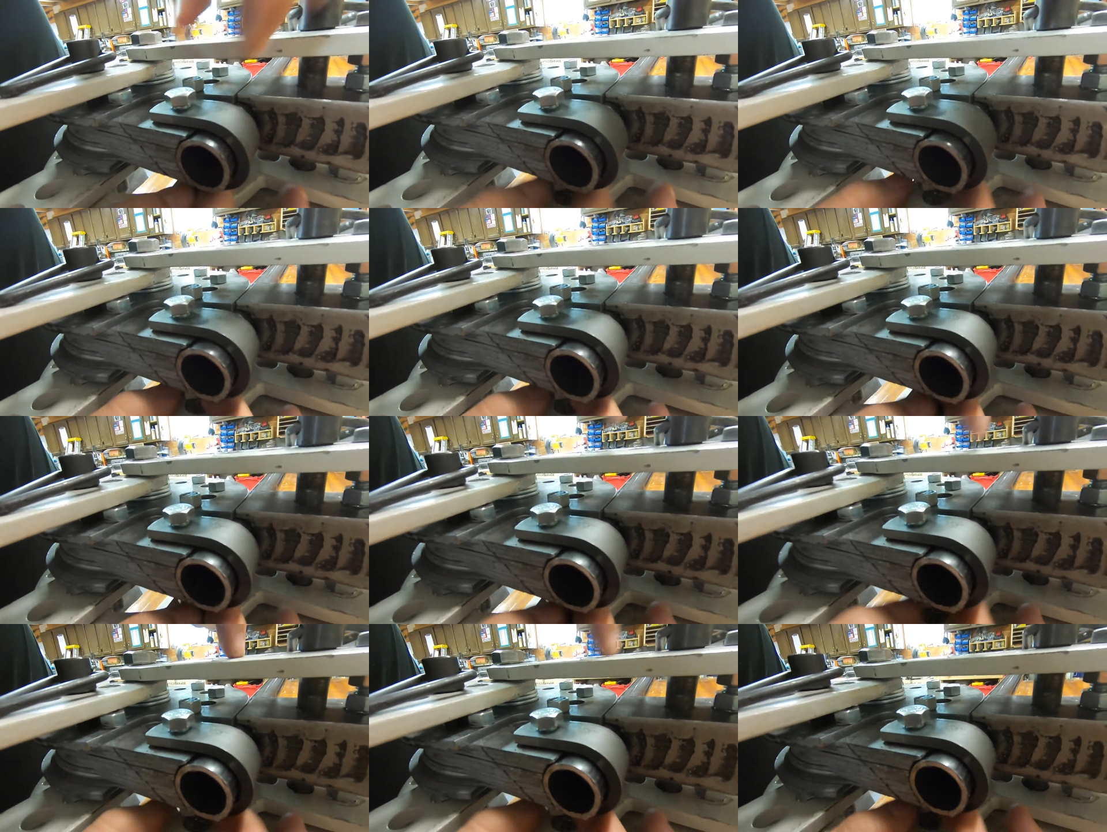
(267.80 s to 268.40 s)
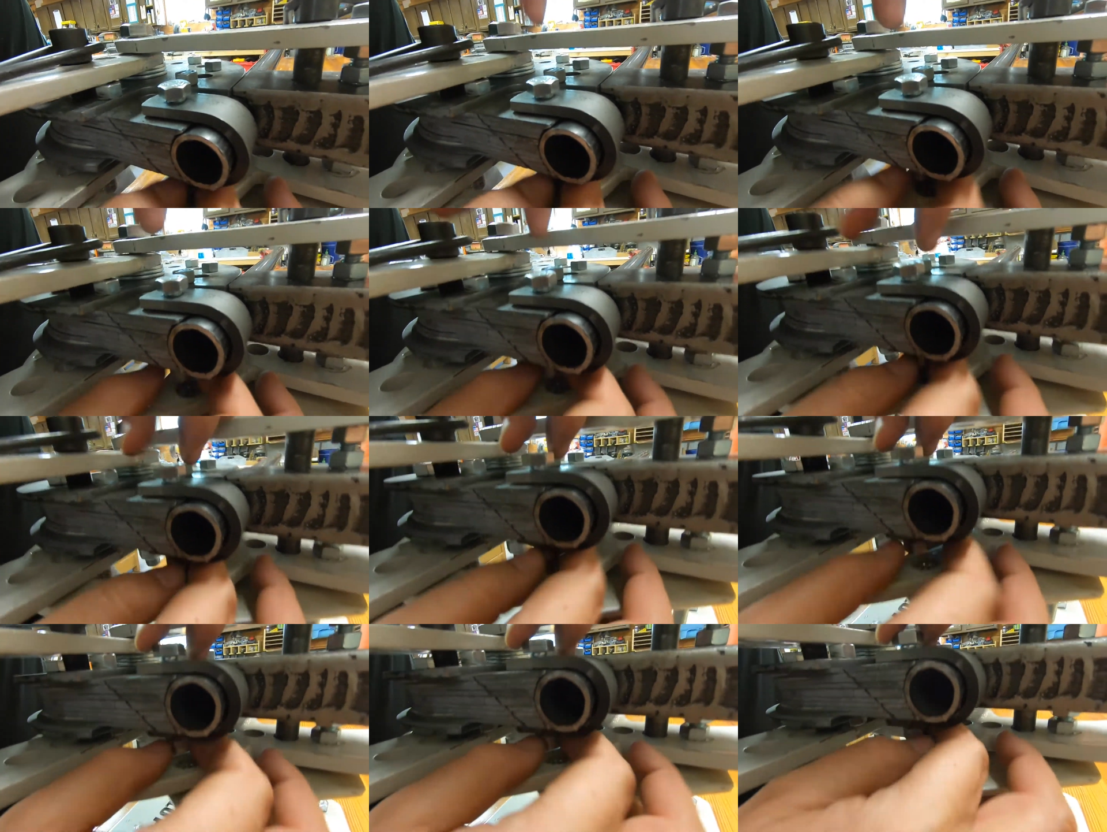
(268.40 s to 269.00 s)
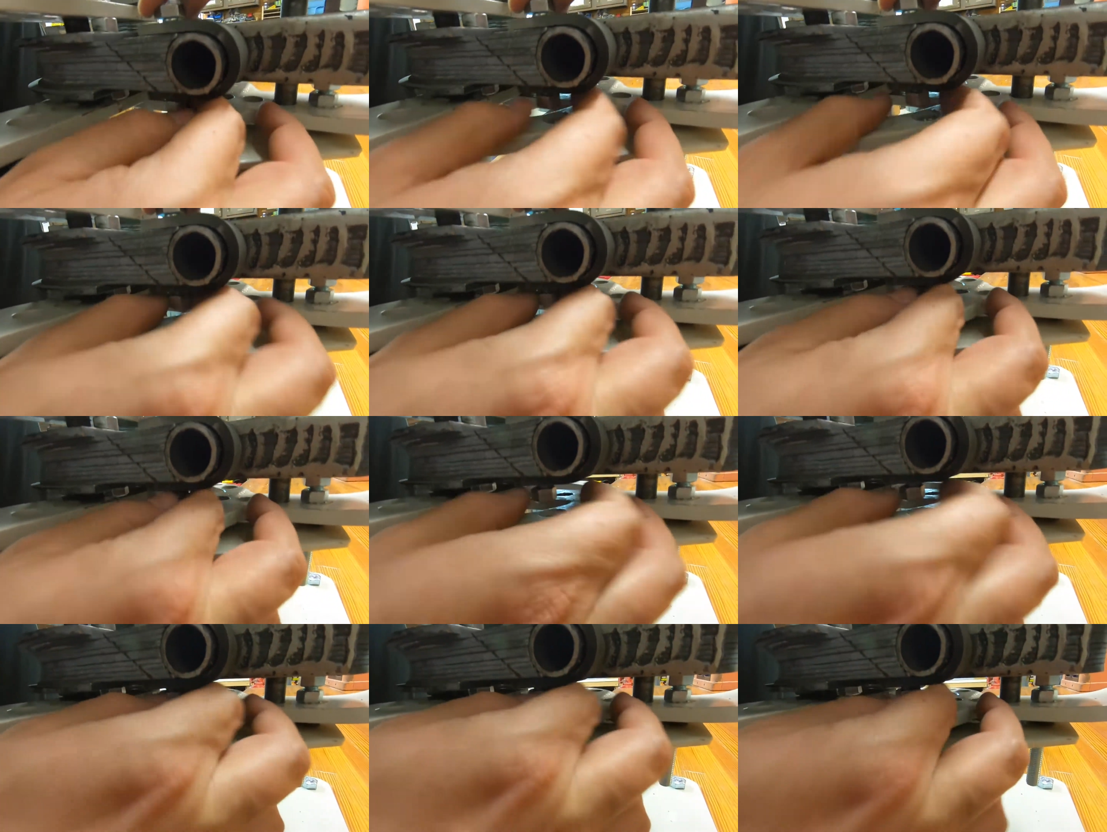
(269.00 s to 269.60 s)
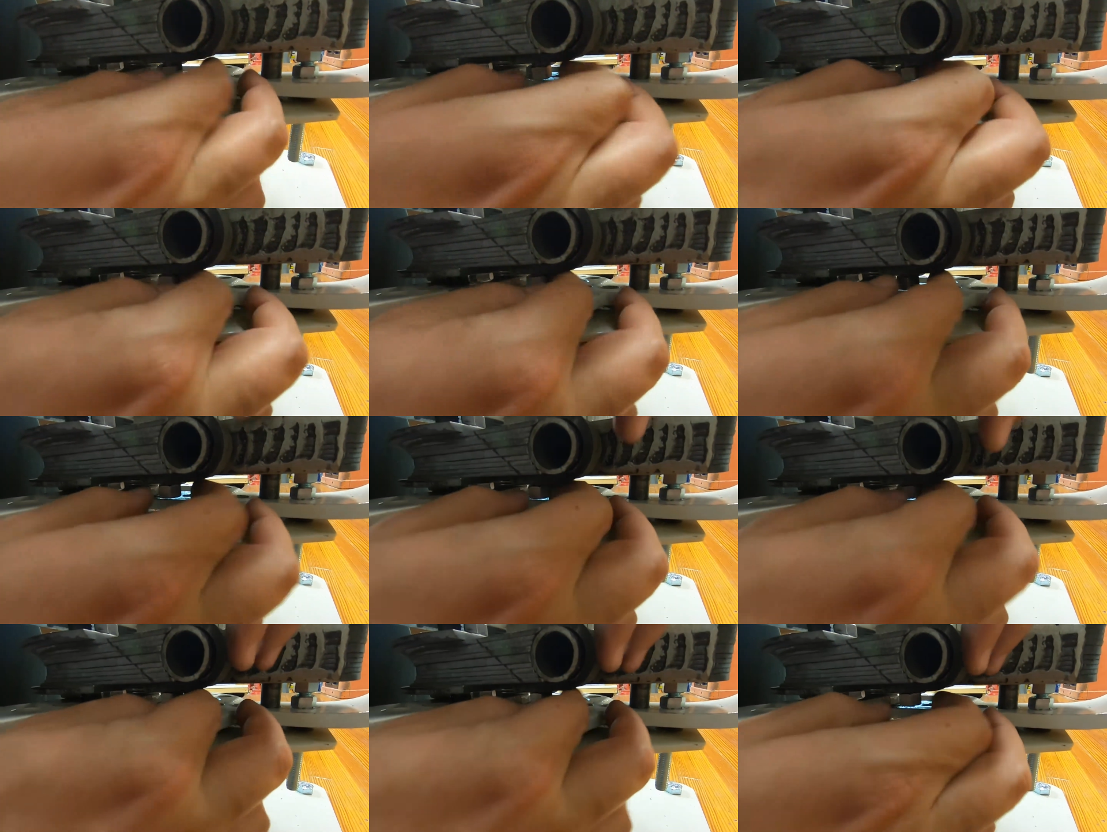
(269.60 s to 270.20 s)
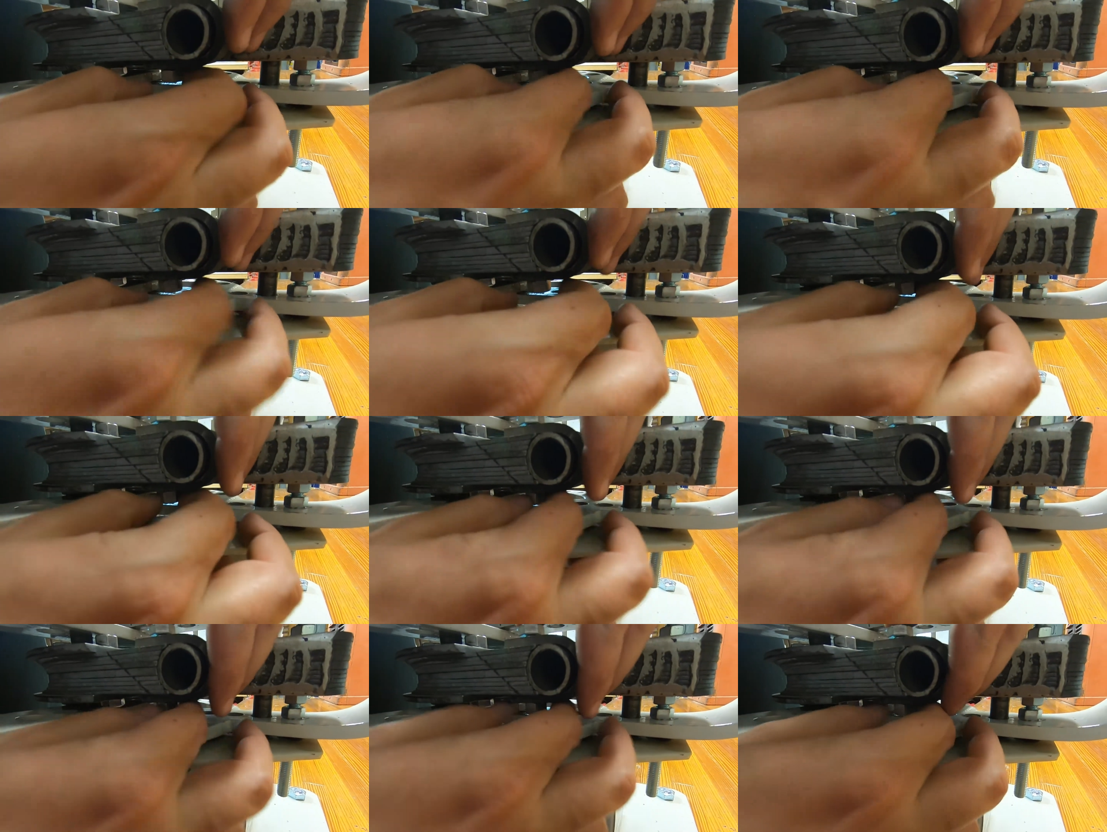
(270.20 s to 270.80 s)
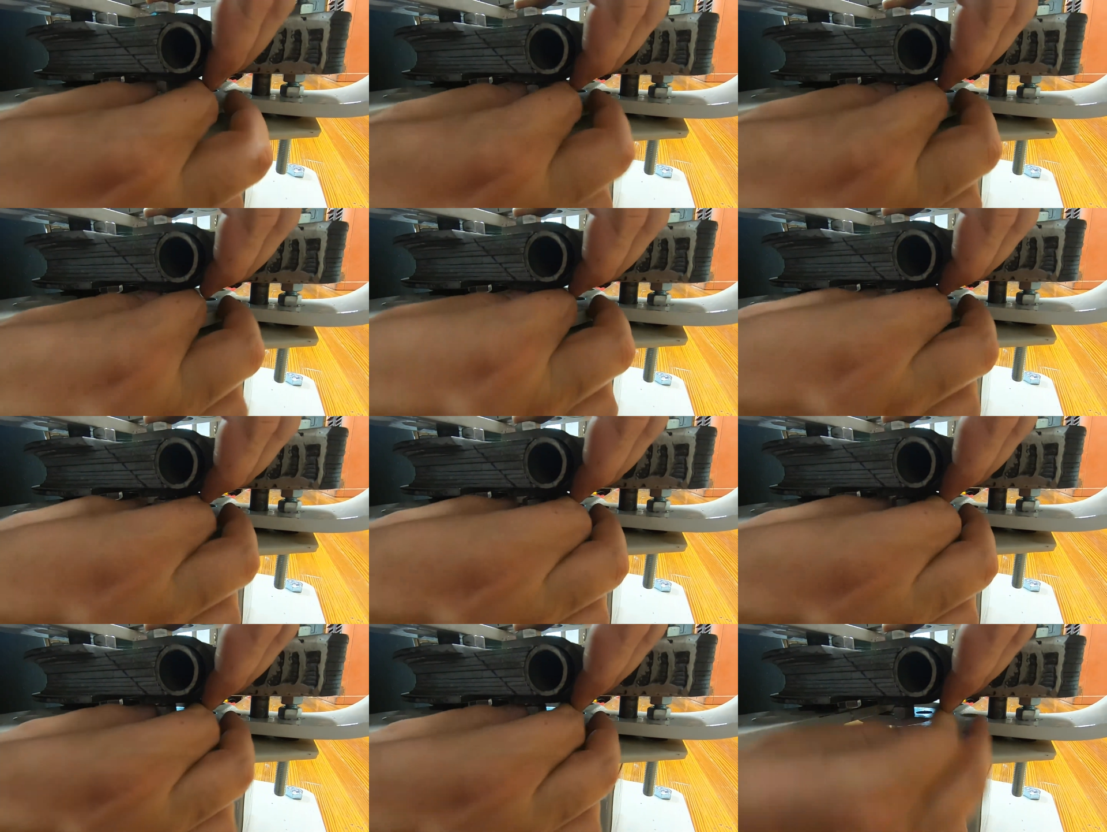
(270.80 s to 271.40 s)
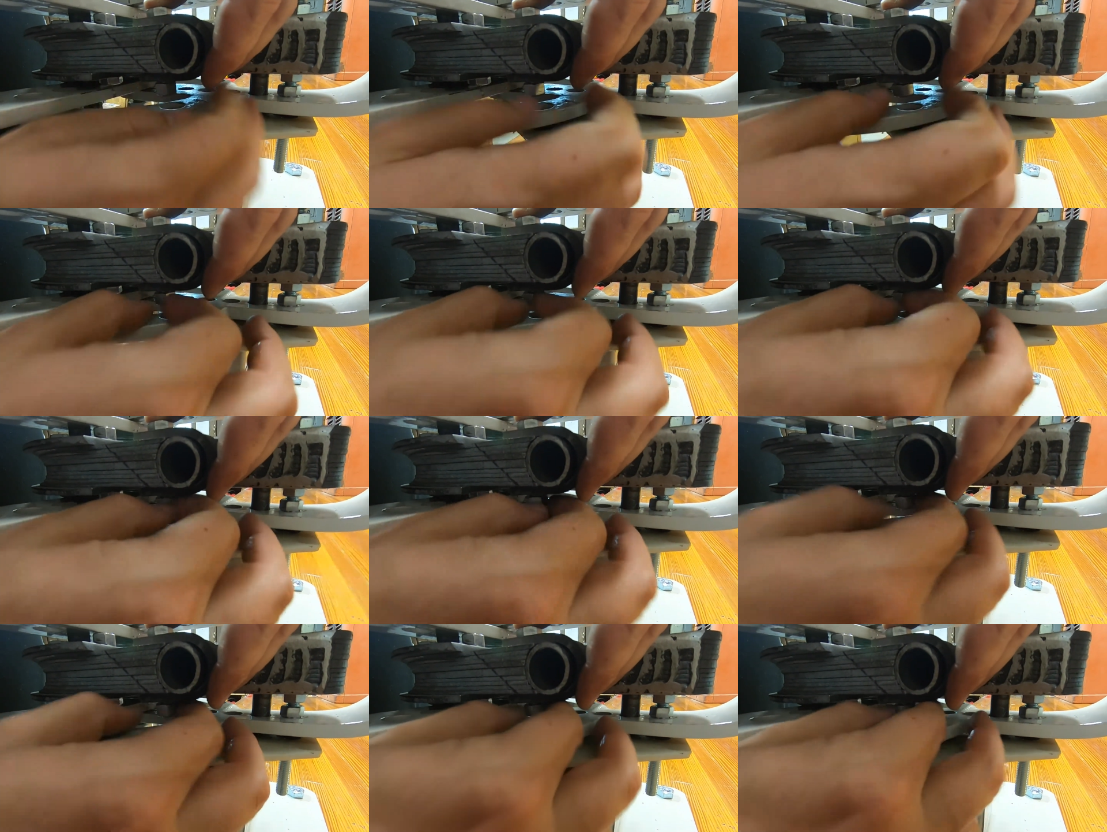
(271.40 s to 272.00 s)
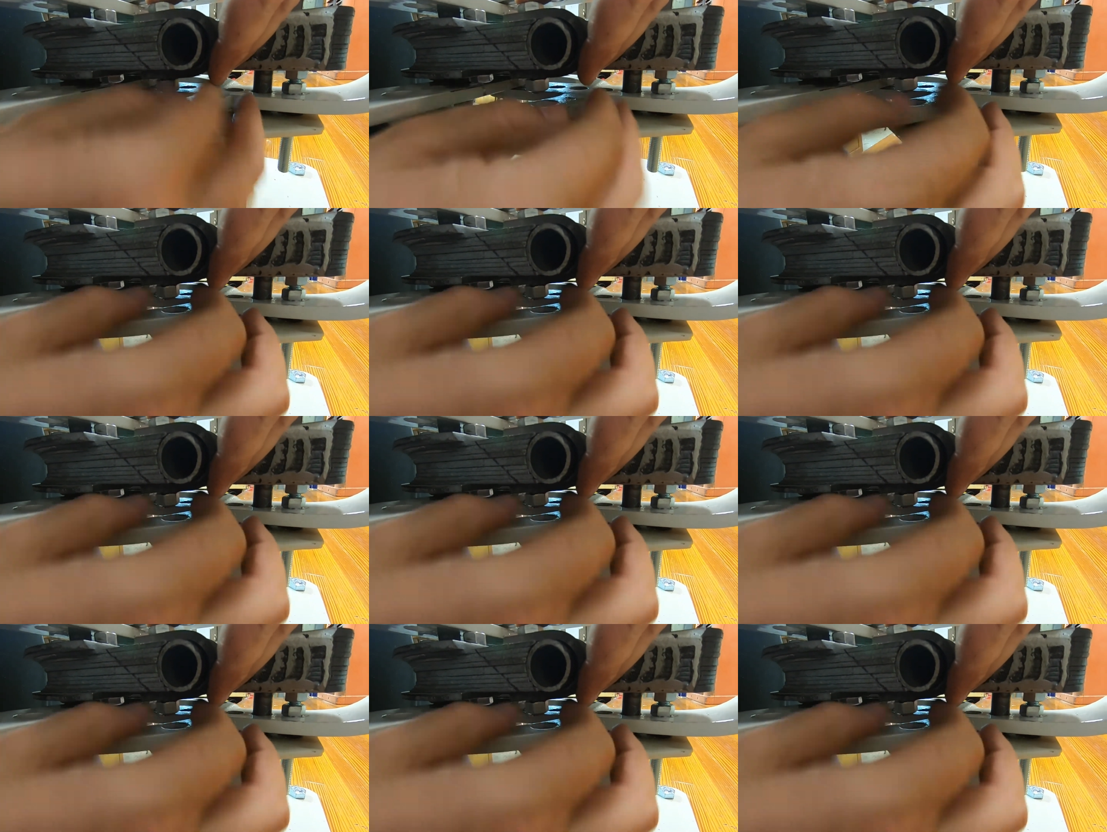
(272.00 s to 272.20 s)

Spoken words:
Nobody's mouth can be seen.